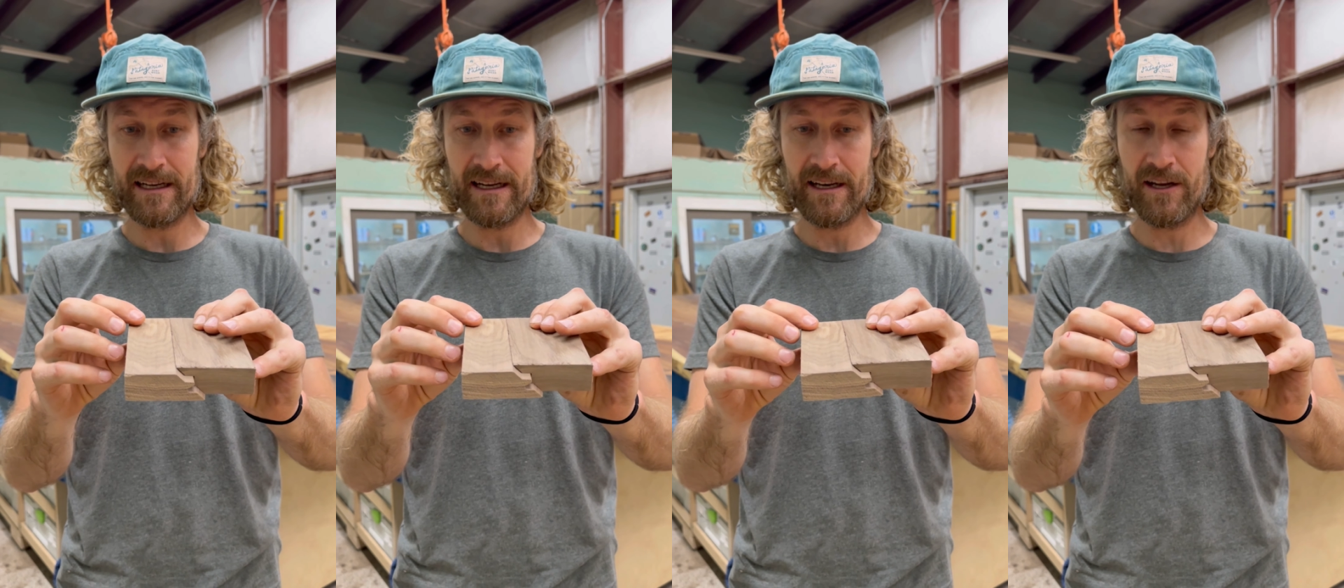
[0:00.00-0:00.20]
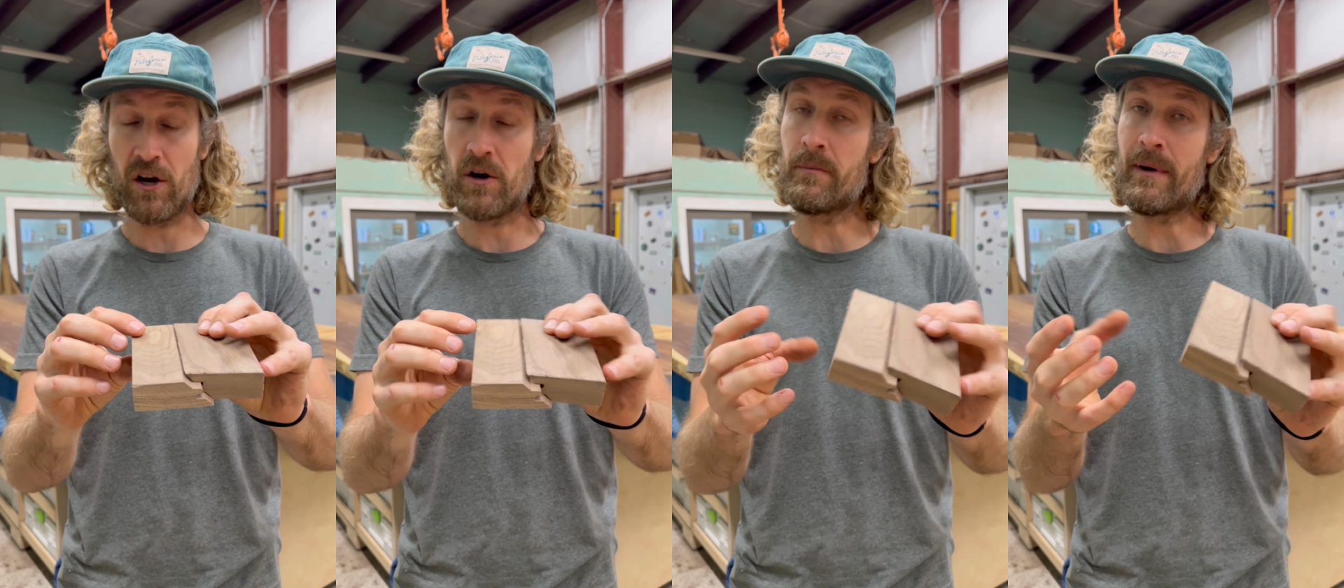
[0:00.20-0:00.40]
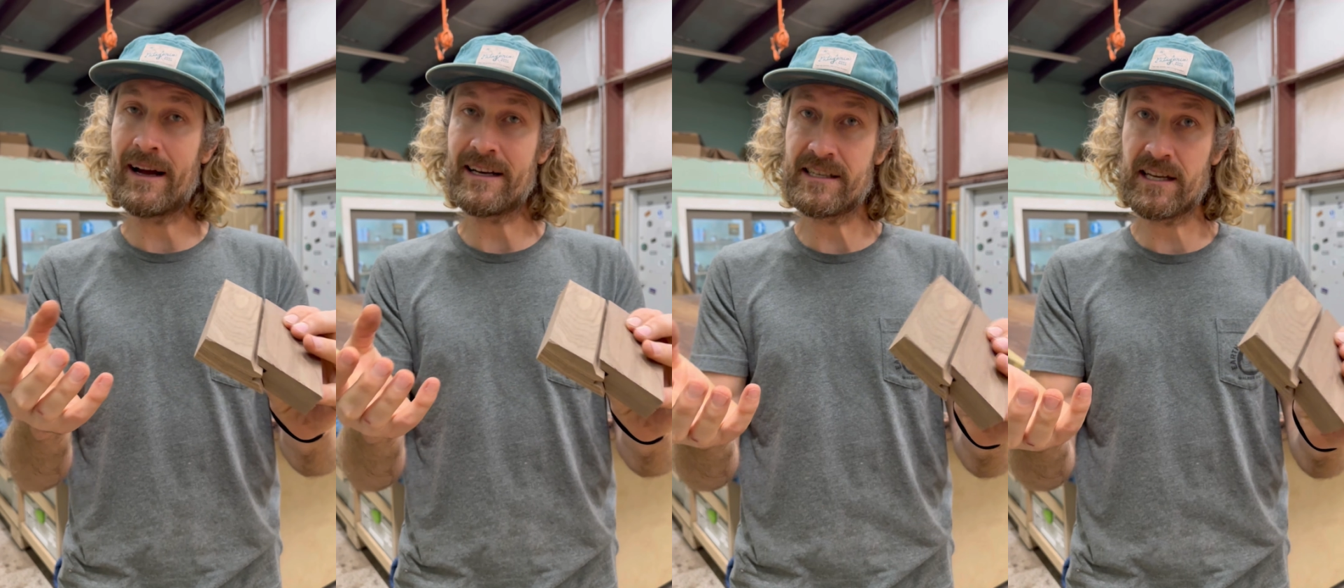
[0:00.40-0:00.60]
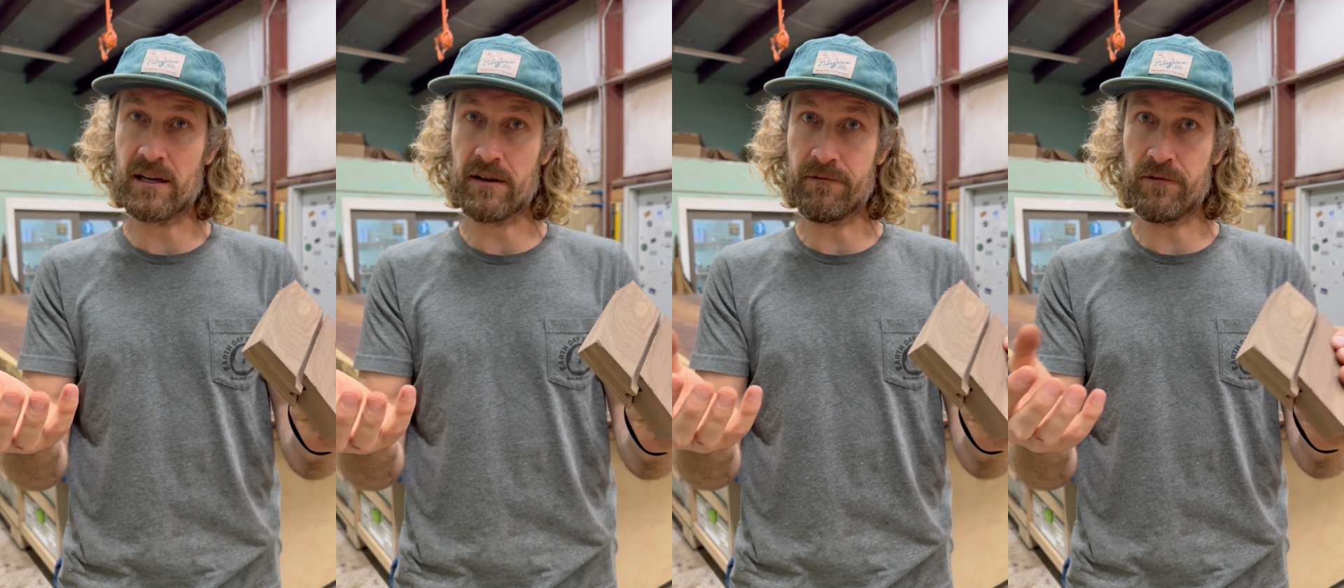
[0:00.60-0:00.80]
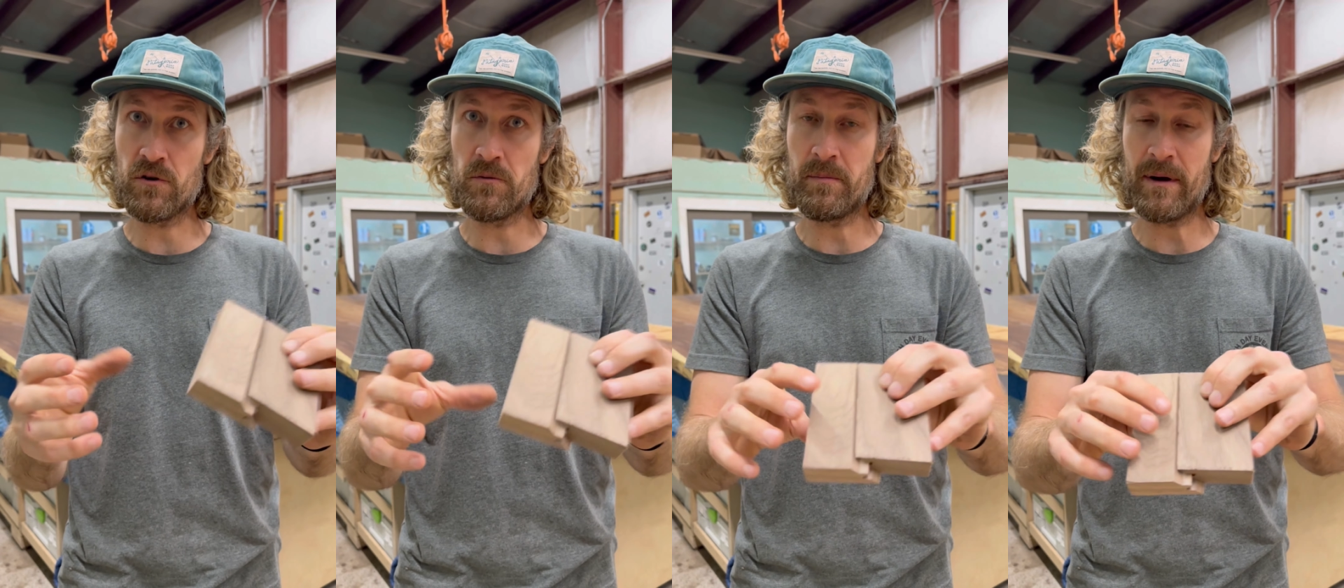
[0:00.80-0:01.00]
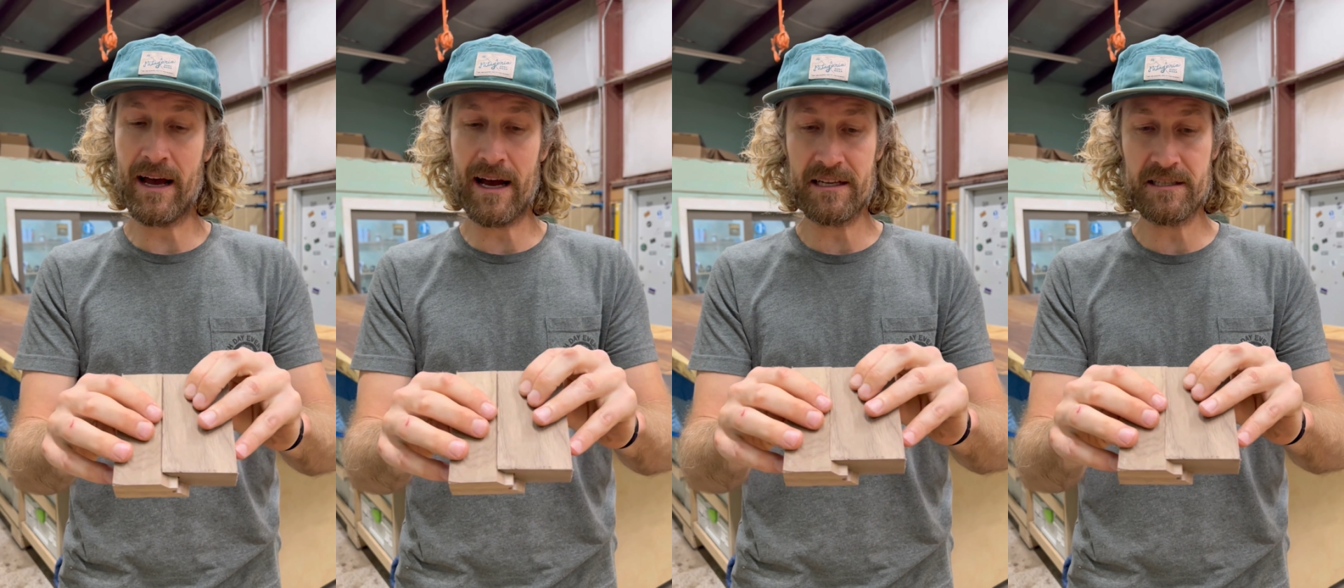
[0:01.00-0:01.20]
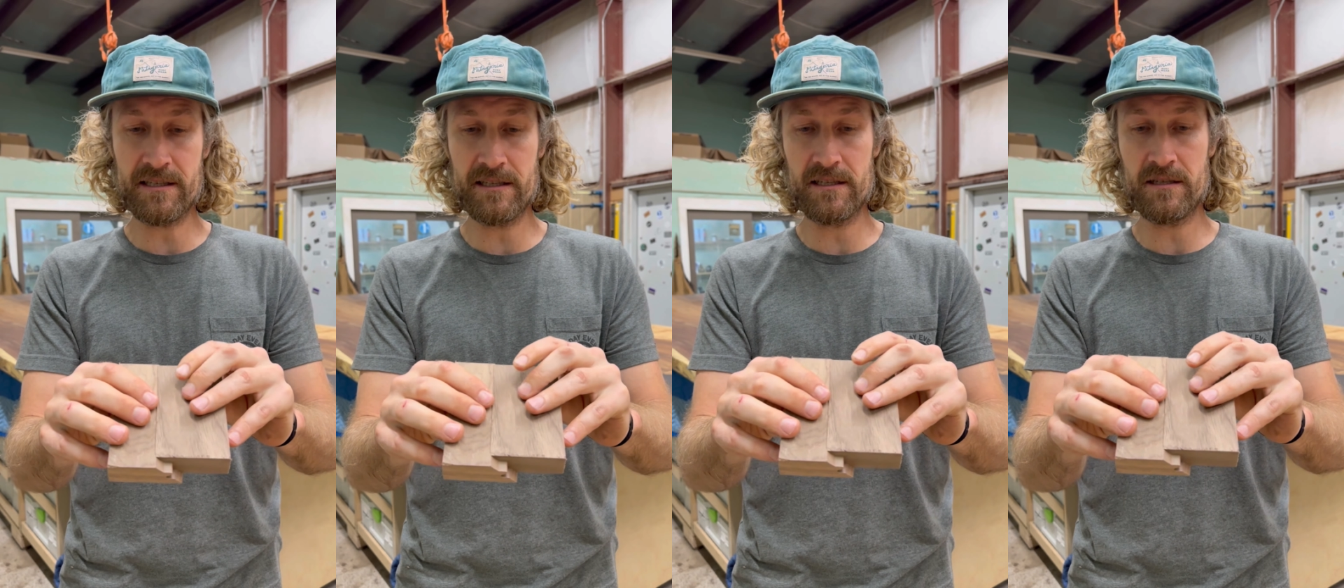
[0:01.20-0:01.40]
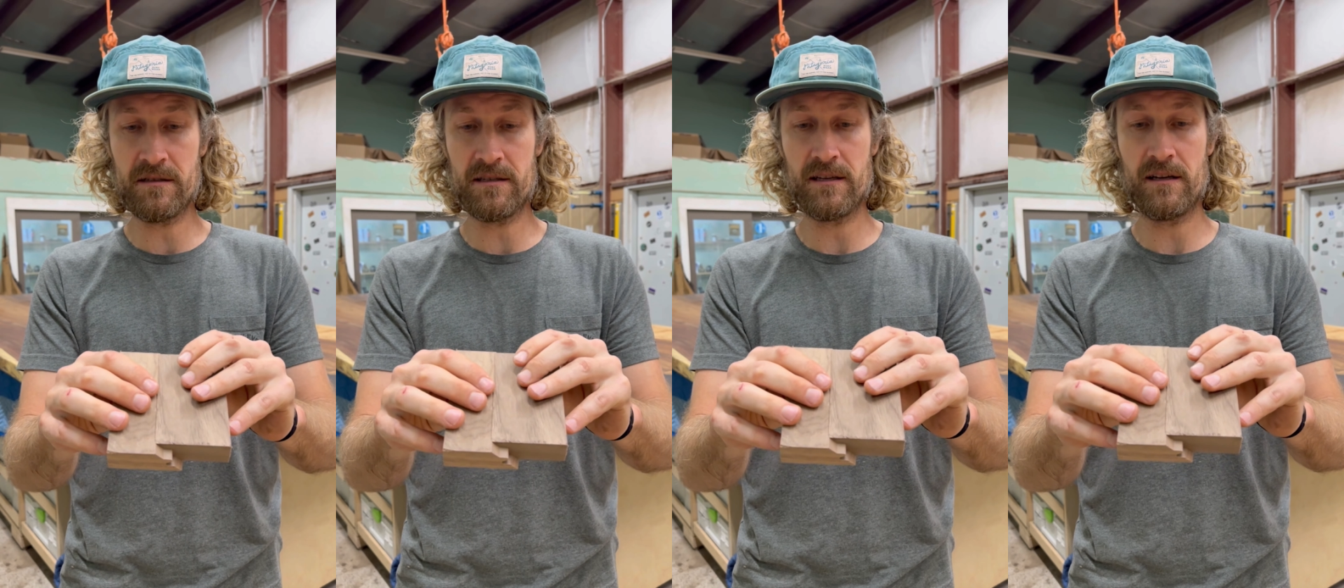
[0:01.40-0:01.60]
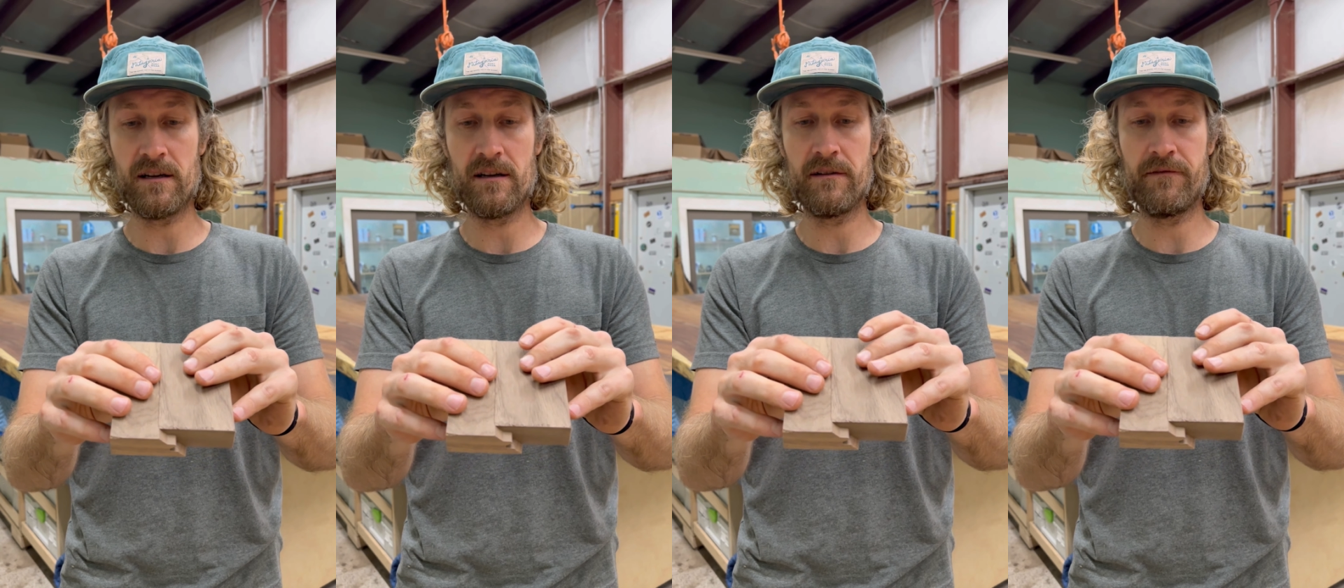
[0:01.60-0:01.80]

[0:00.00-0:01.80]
Now it might take a few passes,